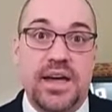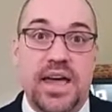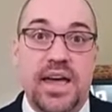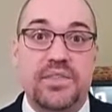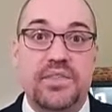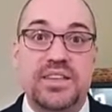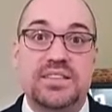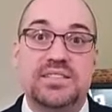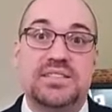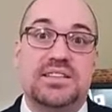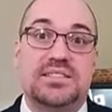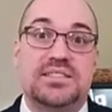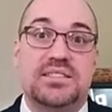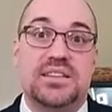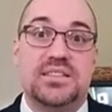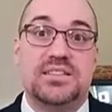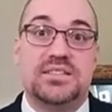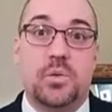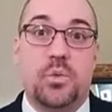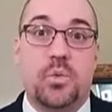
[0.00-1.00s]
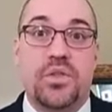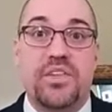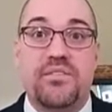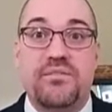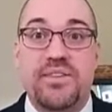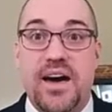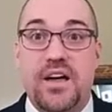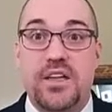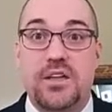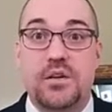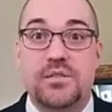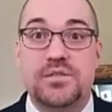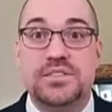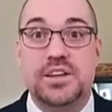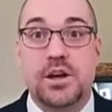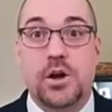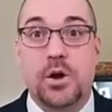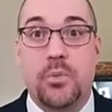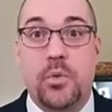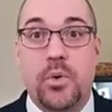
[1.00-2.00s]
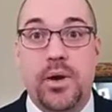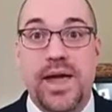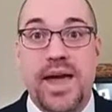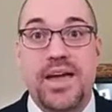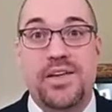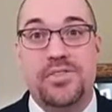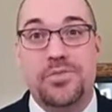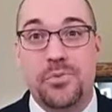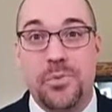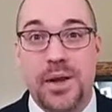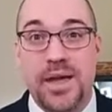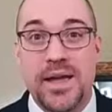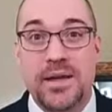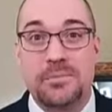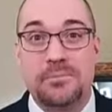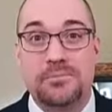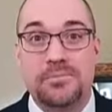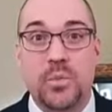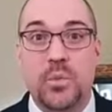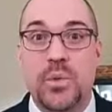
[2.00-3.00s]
In this instance, with a value of zero point eight three,